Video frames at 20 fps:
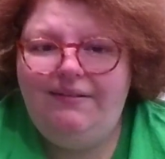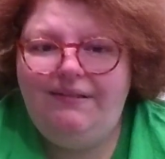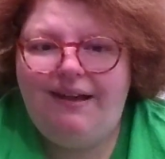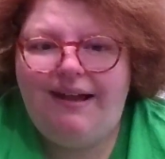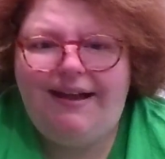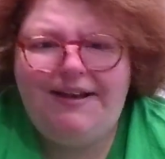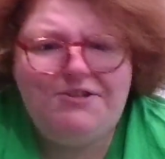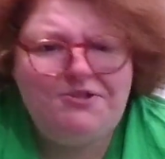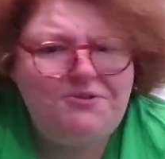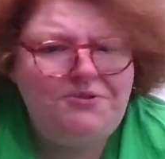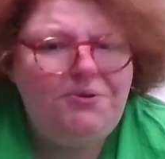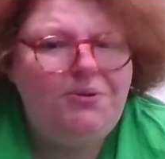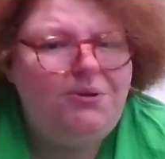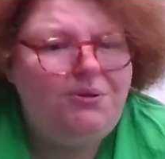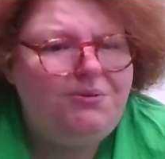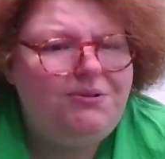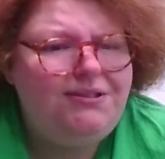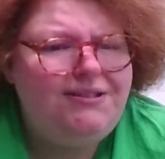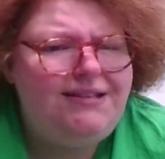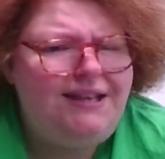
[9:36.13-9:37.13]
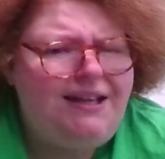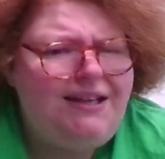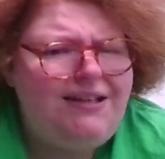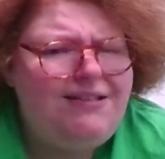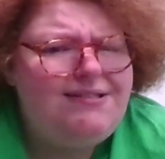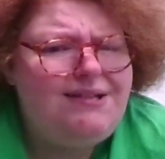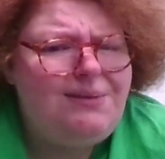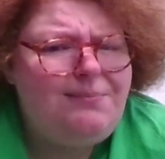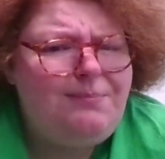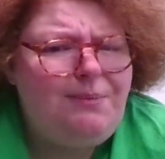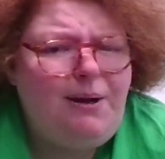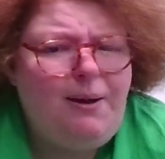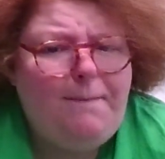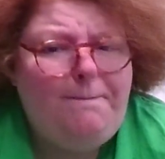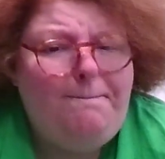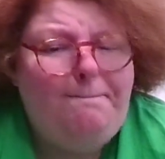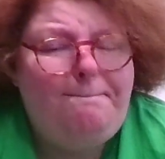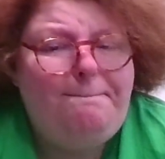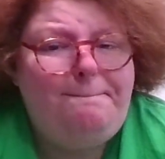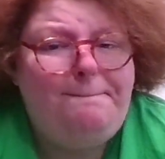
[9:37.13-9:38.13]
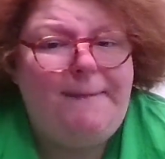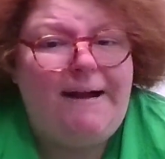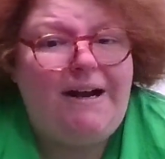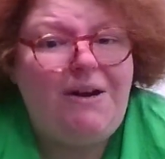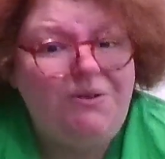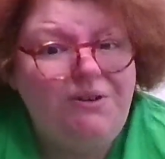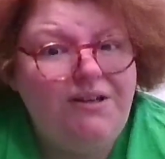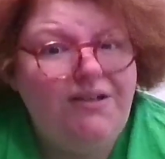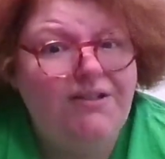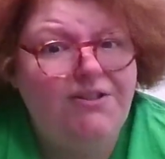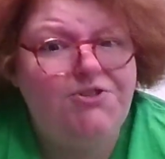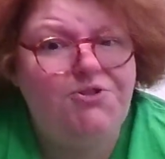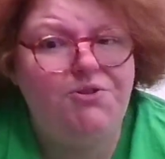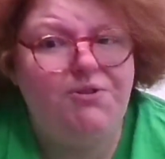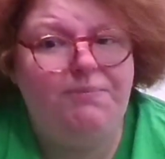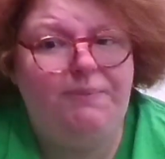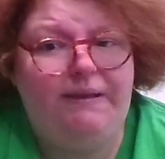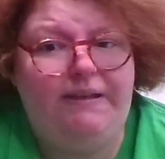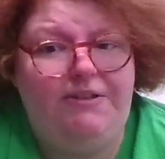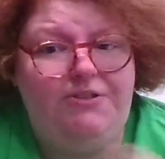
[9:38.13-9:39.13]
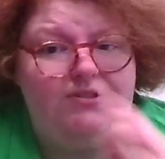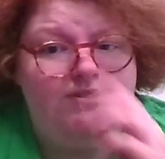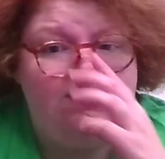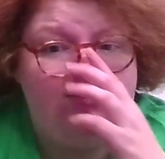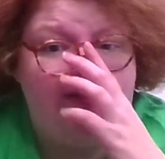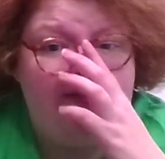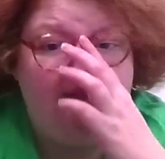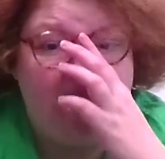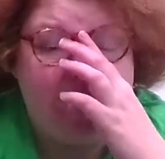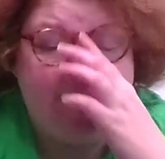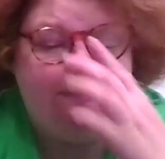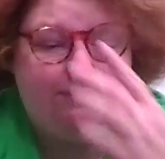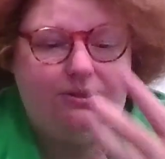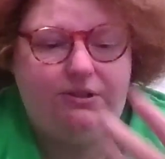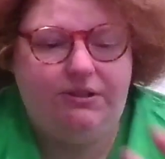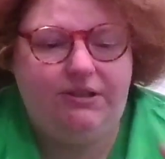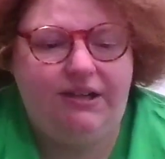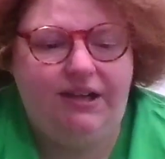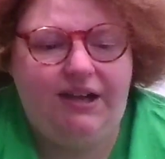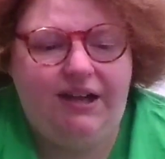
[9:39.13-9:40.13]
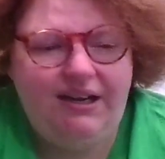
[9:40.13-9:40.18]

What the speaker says: only takes up about 100 pages in this book.